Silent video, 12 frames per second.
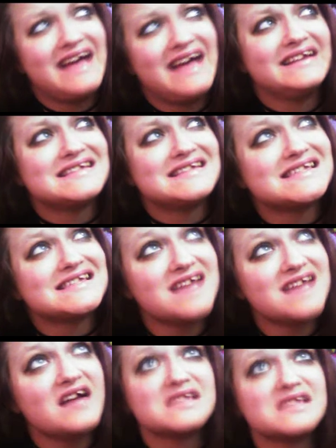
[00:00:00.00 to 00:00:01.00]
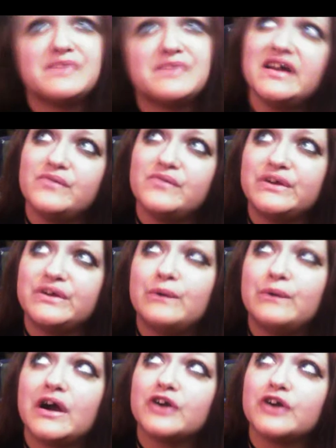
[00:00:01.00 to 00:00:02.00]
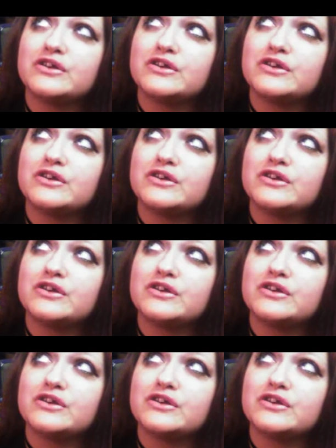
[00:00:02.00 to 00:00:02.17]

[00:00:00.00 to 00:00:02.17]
and it sucks, but when you are